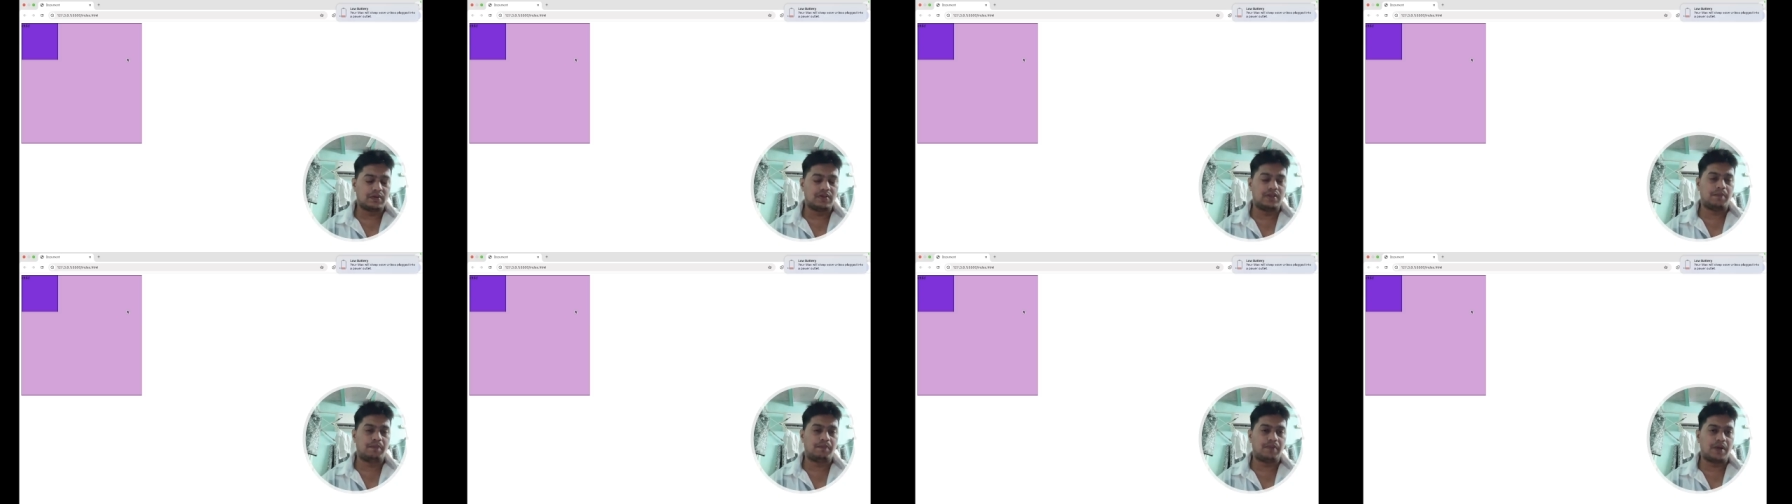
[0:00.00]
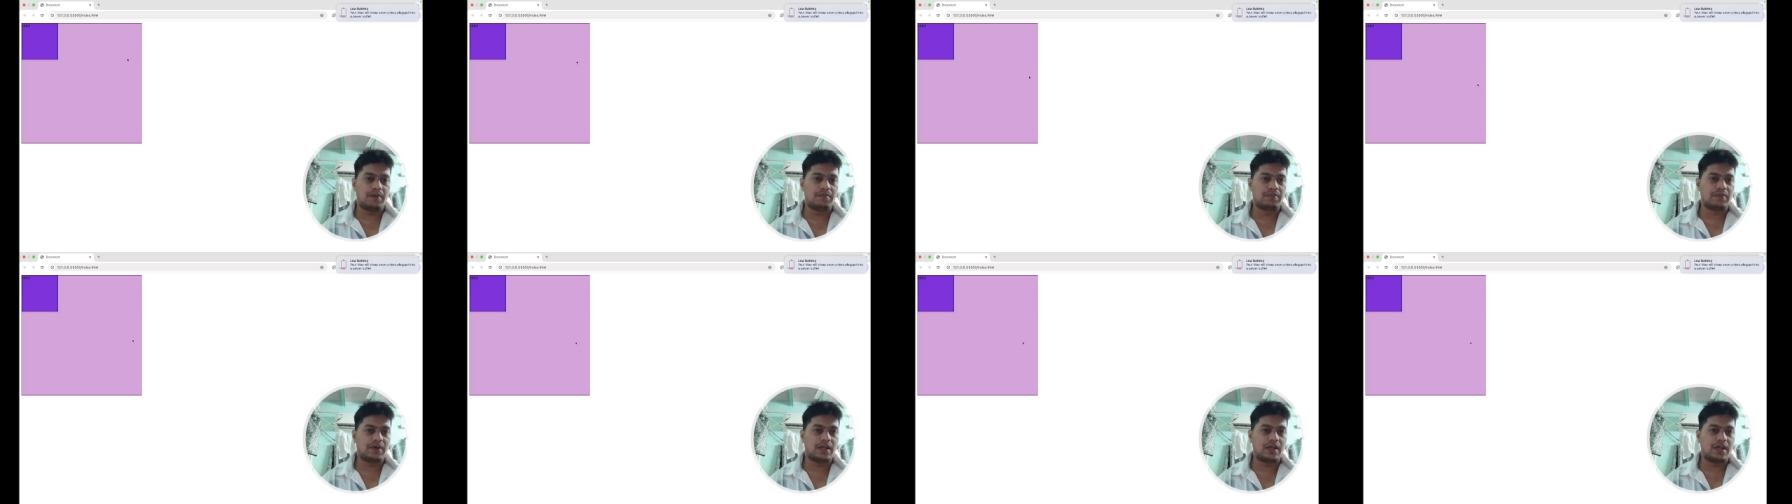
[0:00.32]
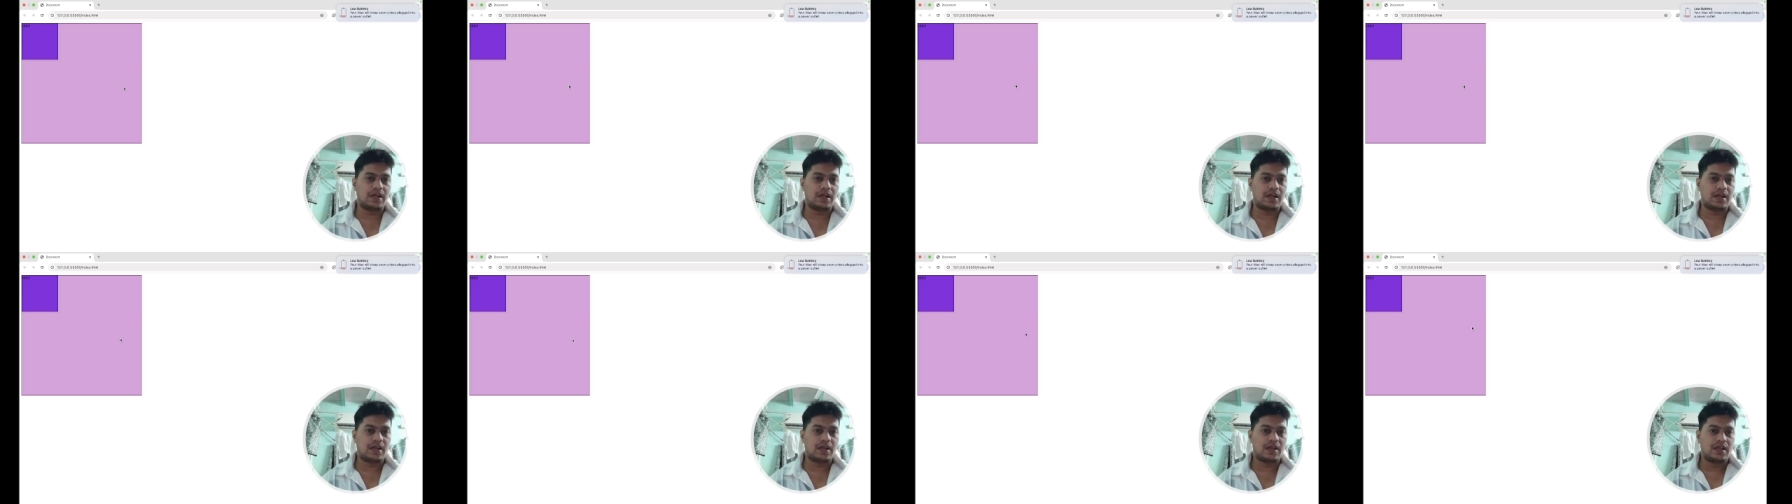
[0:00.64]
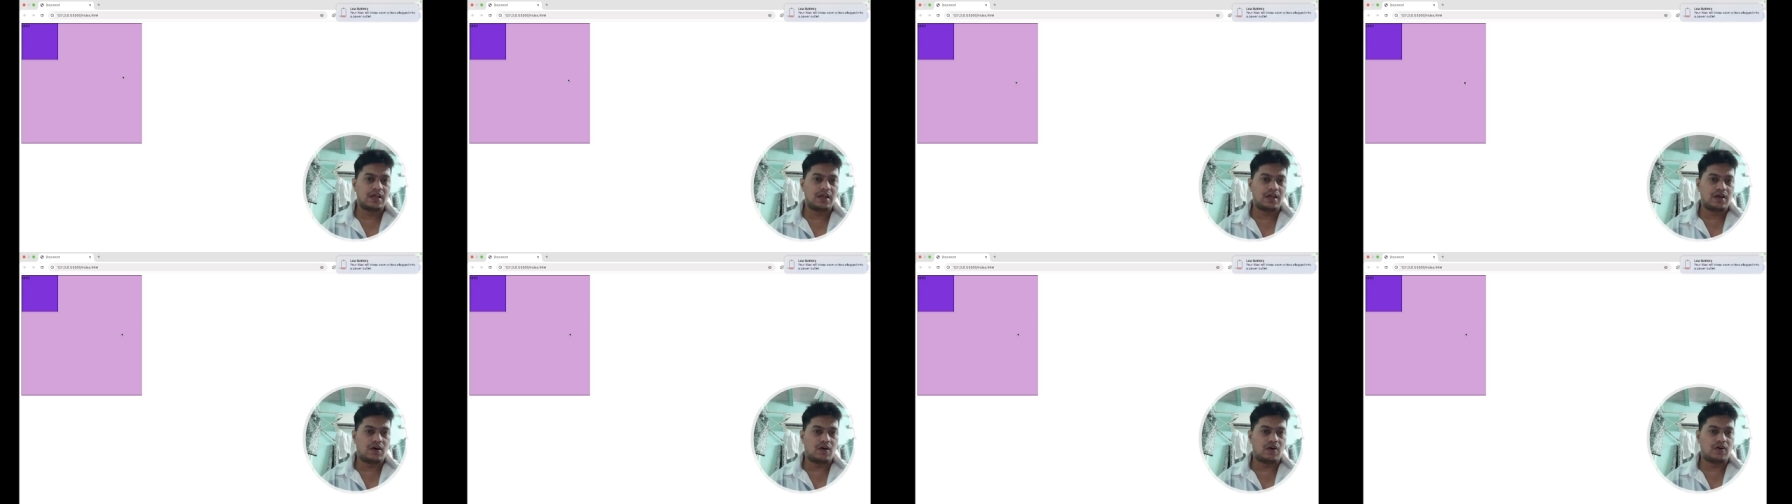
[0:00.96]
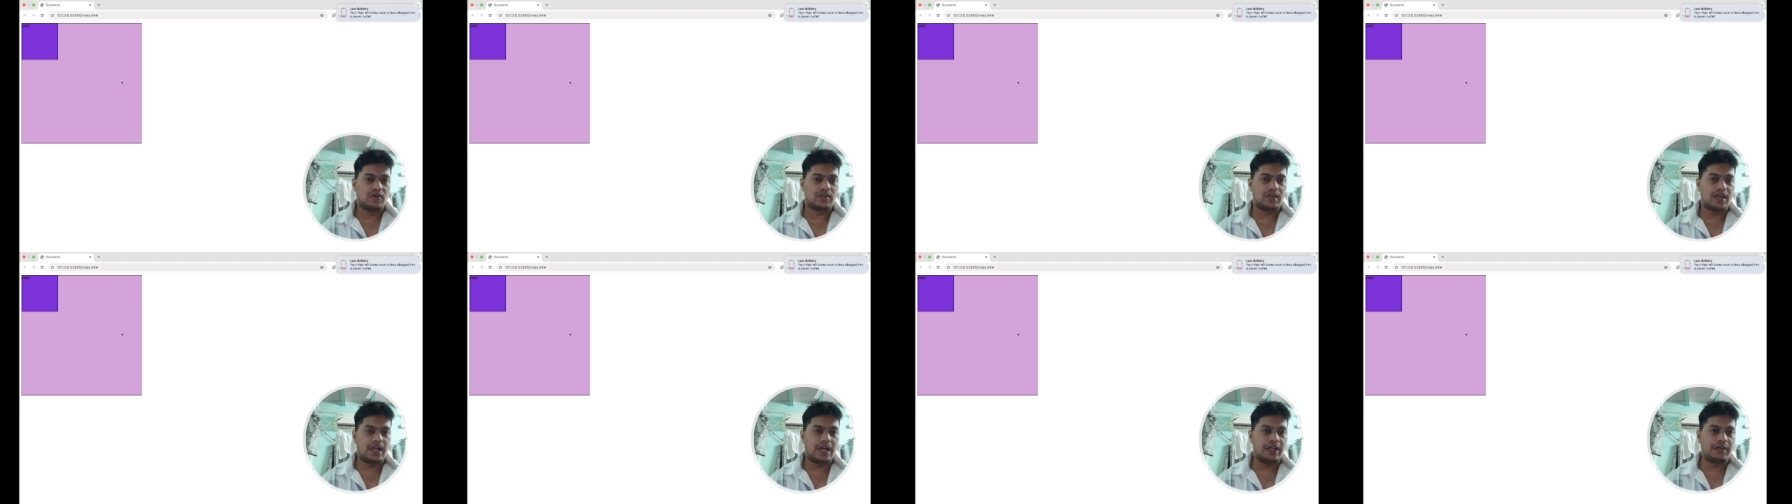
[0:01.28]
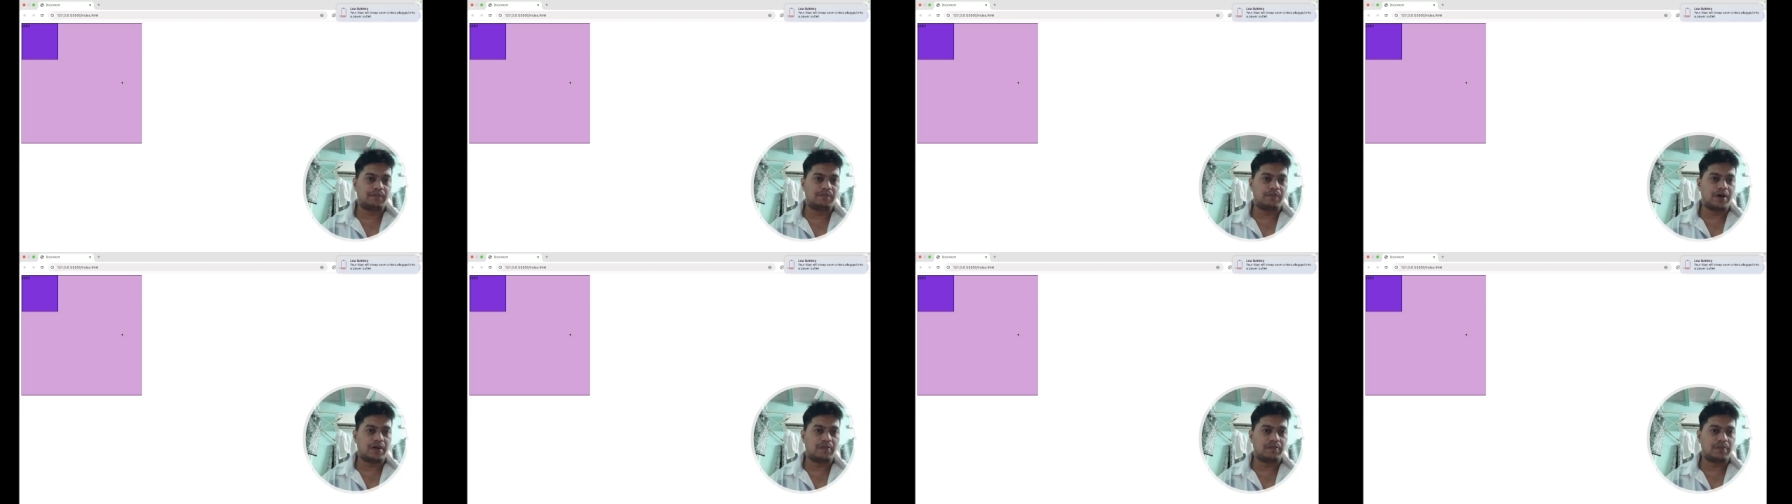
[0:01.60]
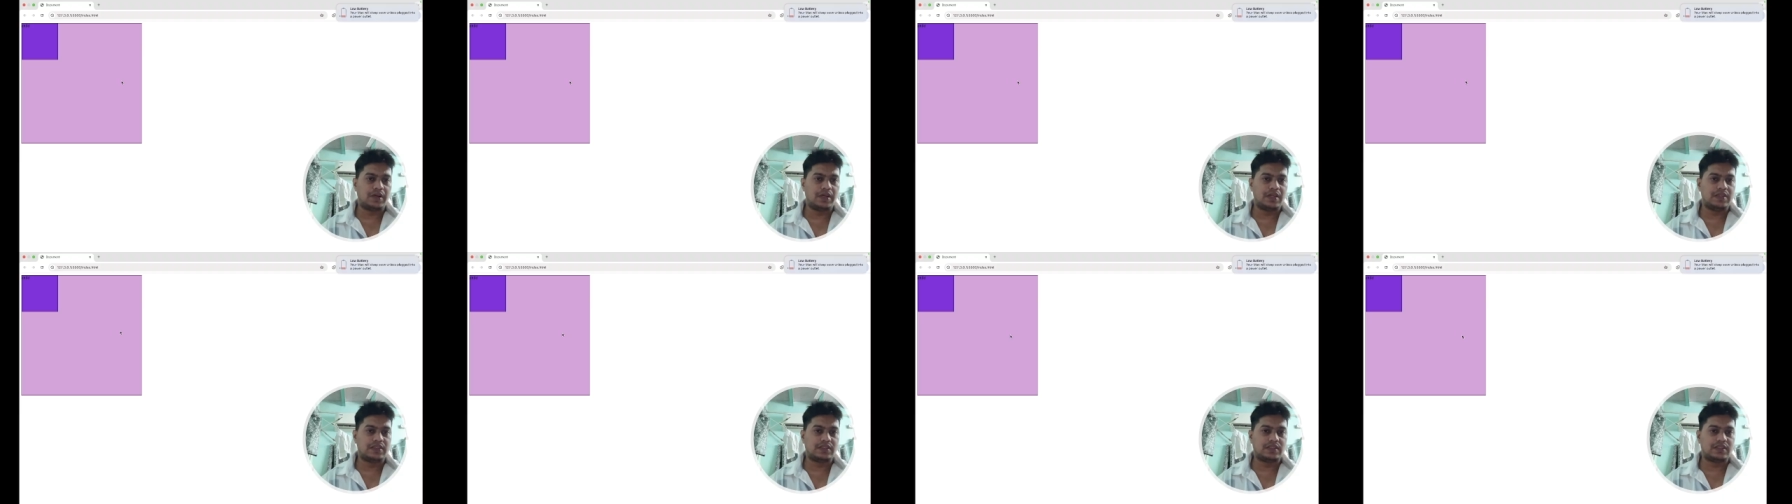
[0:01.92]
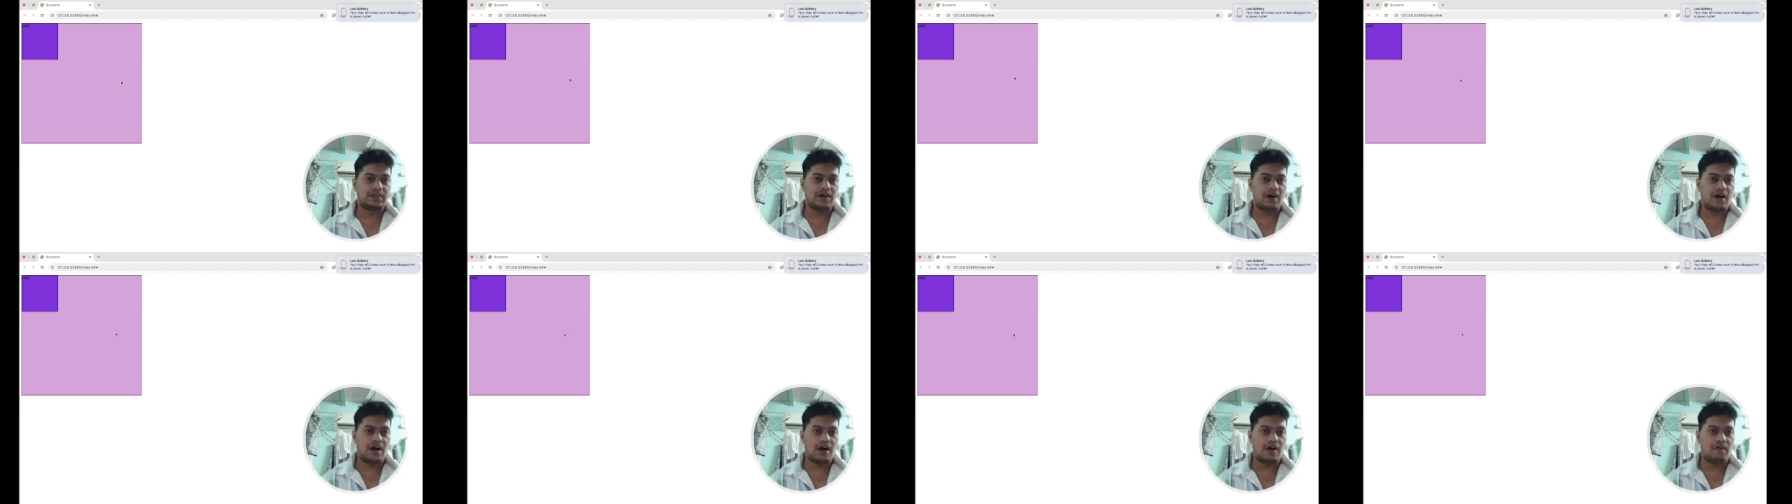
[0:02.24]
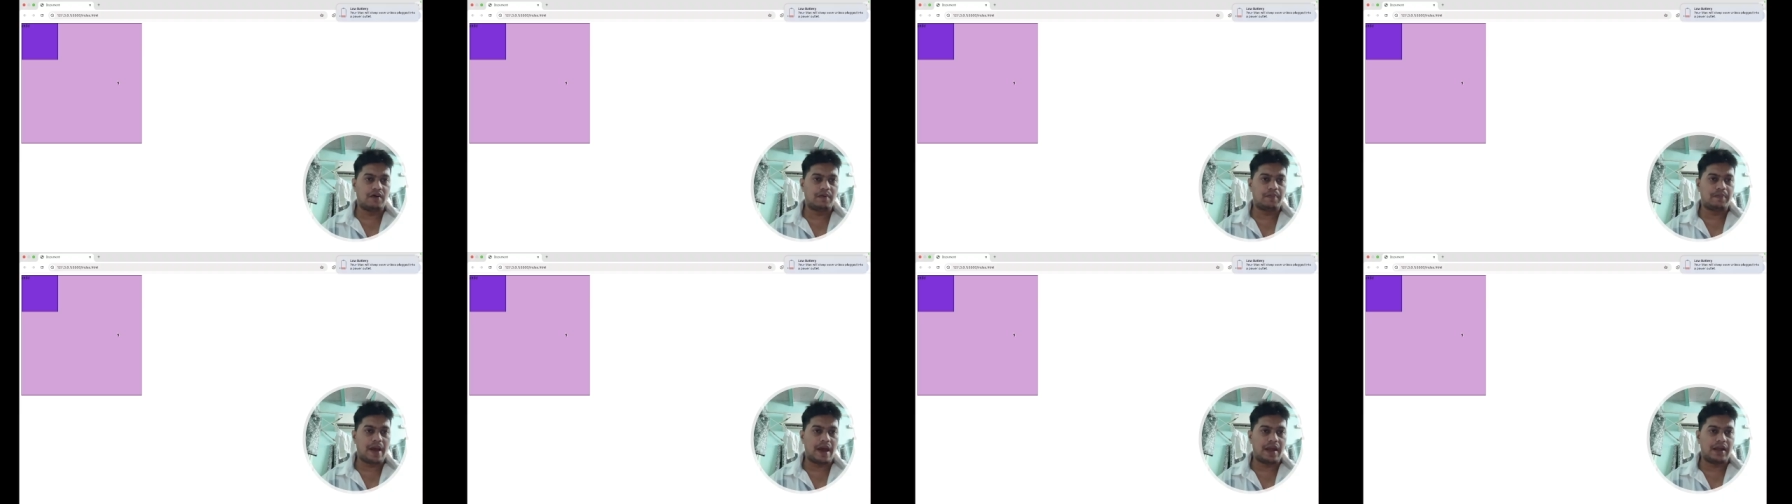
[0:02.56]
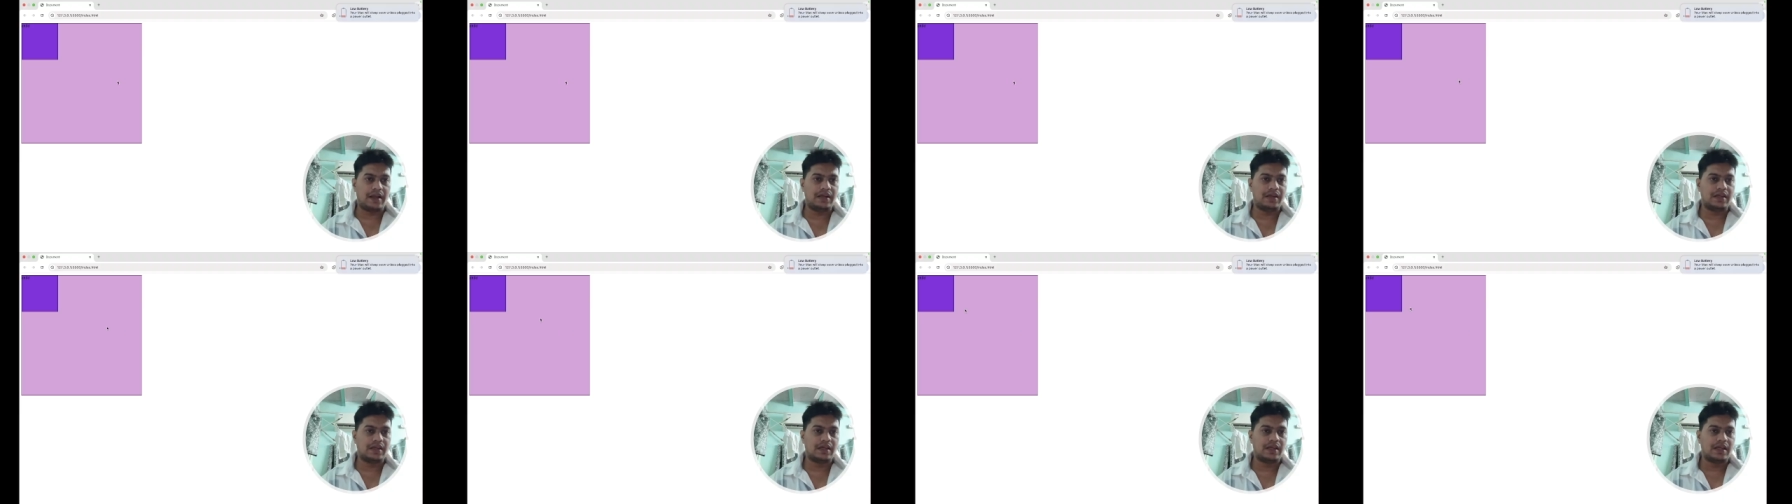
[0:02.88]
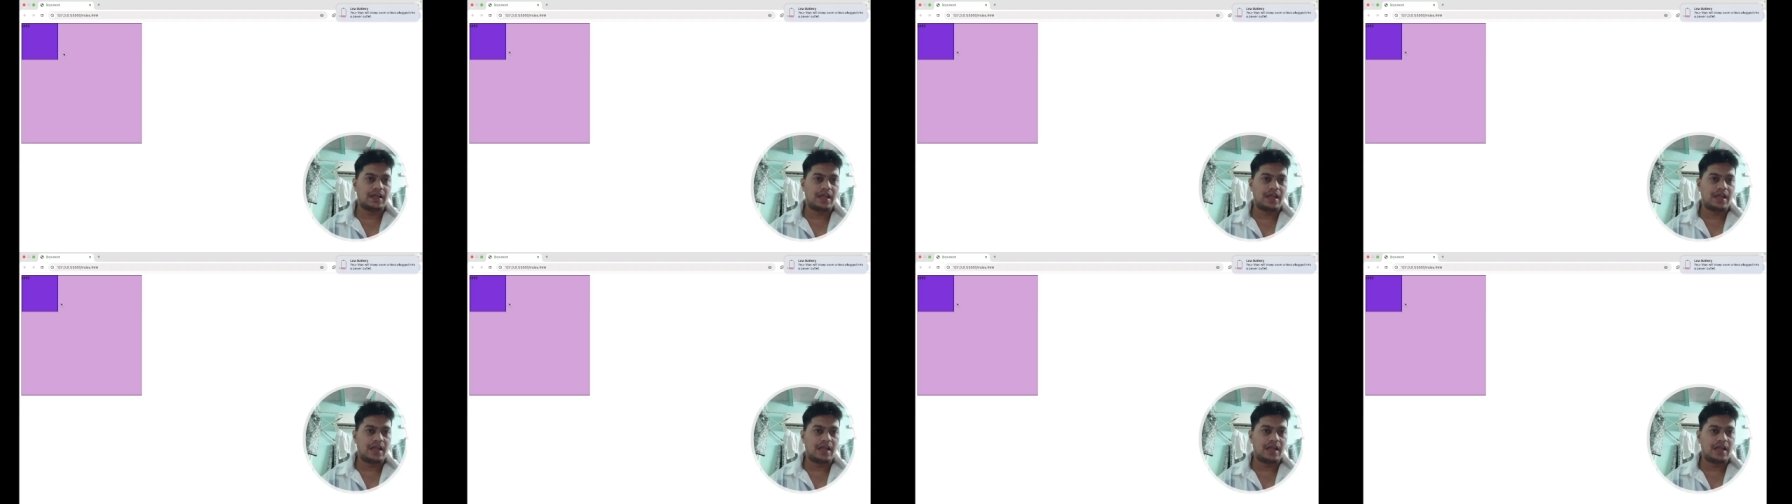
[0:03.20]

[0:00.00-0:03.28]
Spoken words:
plum color or the light purple is our parent,